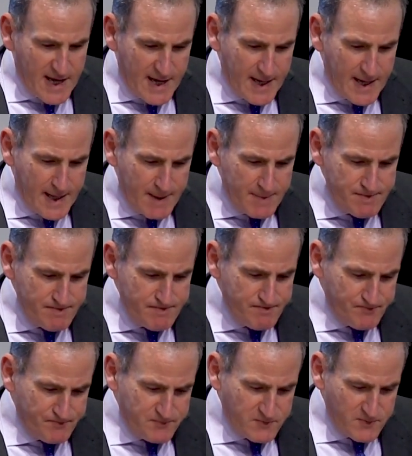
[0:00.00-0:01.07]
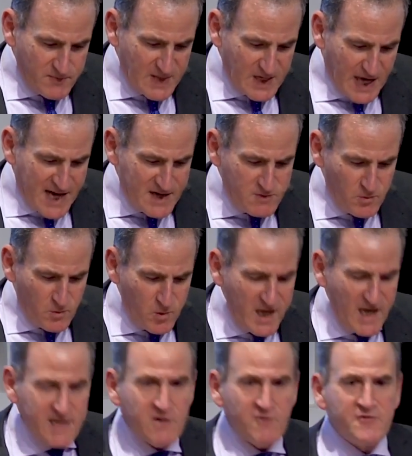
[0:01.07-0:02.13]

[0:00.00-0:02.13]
And we are,